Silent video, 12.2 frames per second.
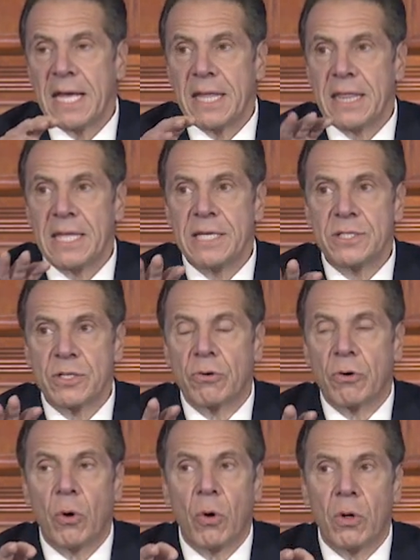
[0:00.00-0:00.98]
These are
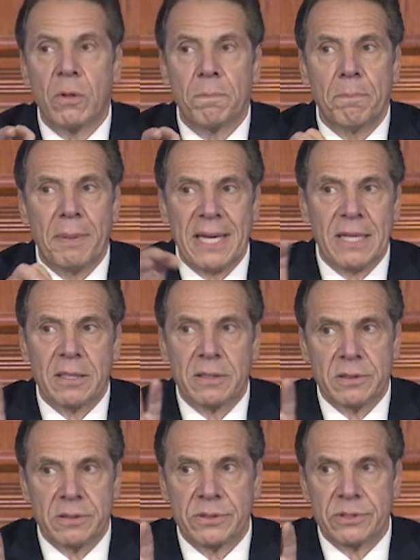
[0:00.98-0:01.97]
all
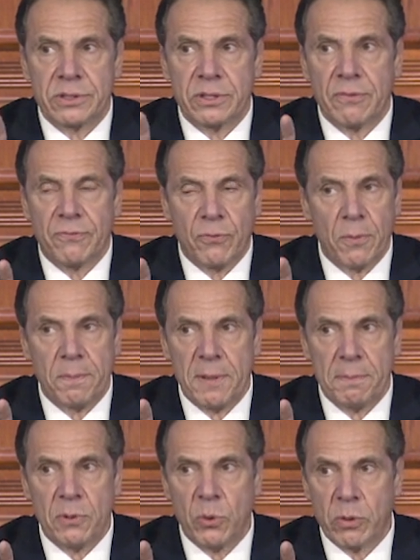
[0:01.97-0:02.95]
bells for
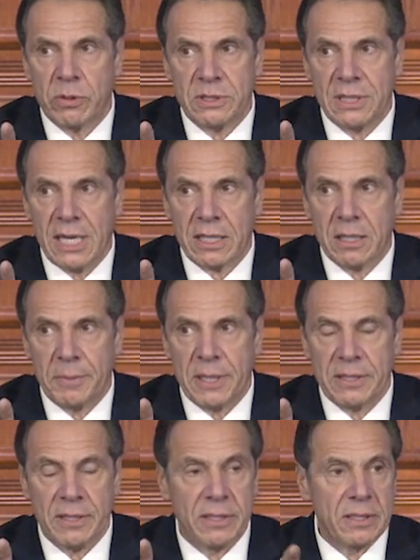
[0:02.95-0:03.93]
people who are
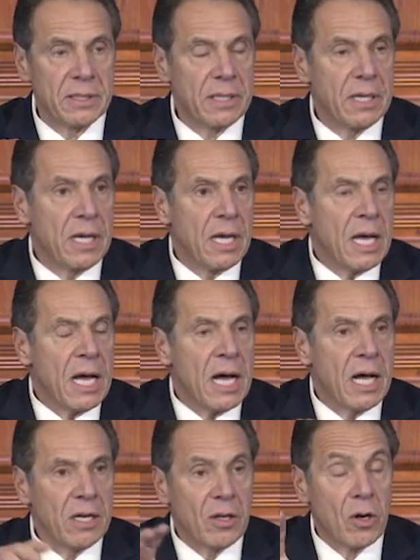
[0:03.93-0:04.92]
undocumented,
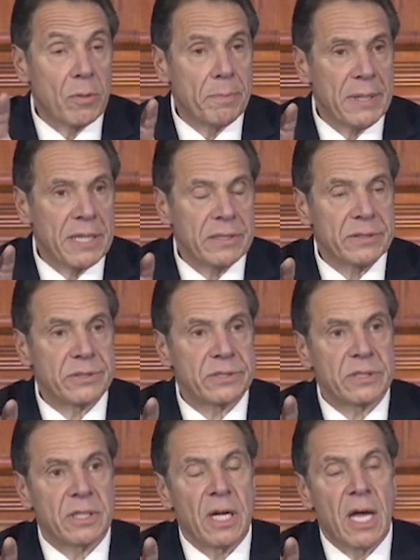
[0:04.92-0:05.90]
alarm
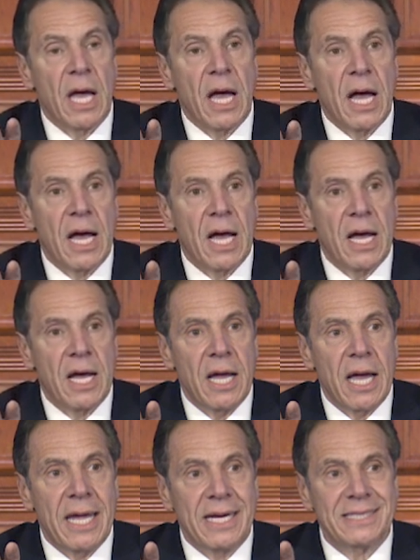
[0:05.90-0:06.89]
bells. Uh,
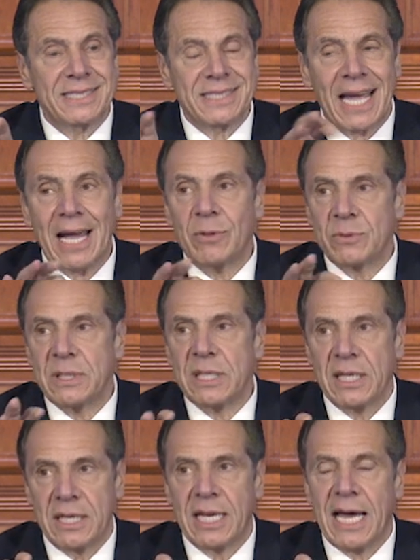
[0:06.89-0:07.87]
and it
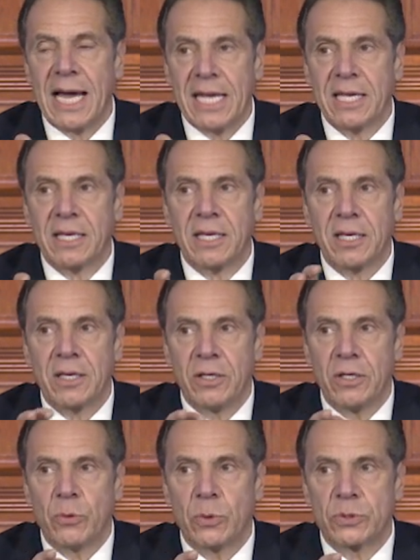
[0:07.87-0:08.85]
sounded like
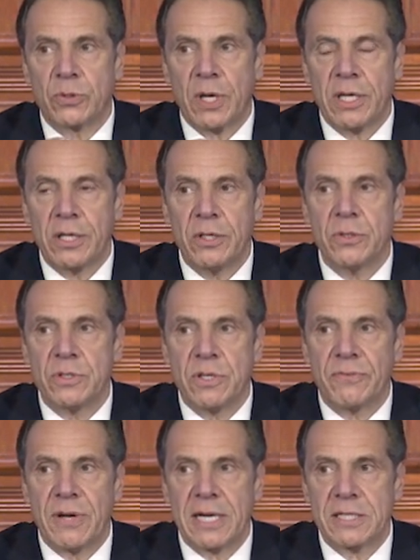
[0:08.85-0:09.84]
you were trying to use
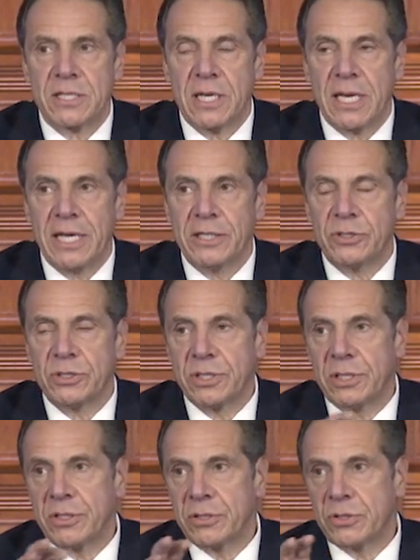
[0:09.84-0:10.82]
the
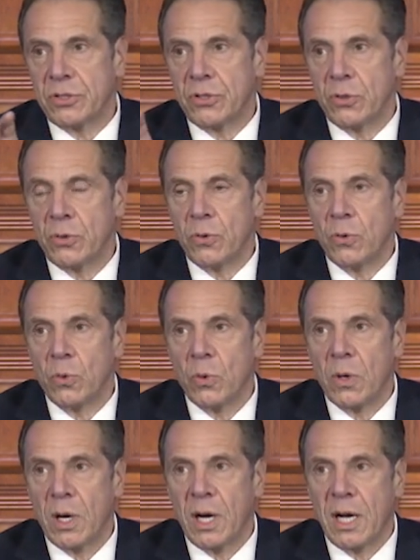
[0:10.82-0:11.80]
vaccination to
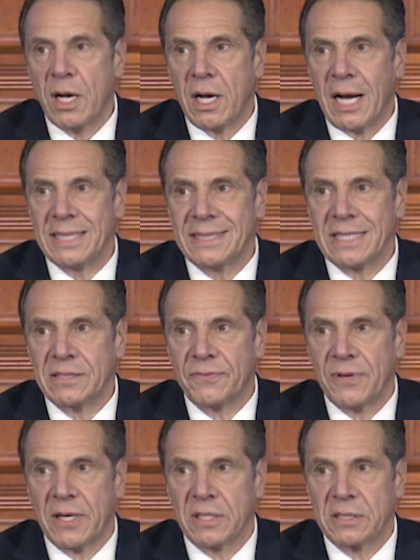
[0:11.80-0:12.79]
uh,
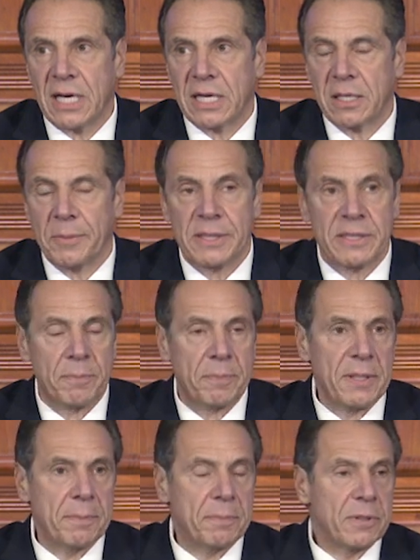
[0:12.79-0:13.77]
identify undocumented
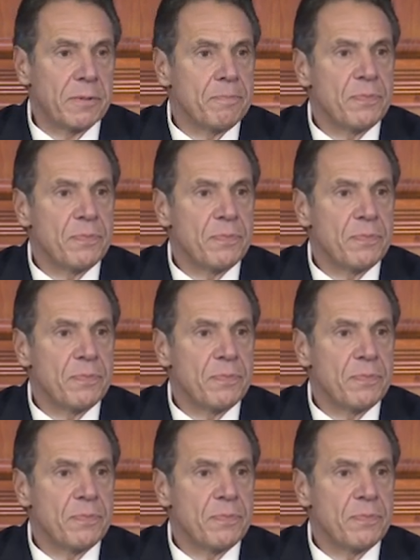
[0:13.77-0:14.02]
people.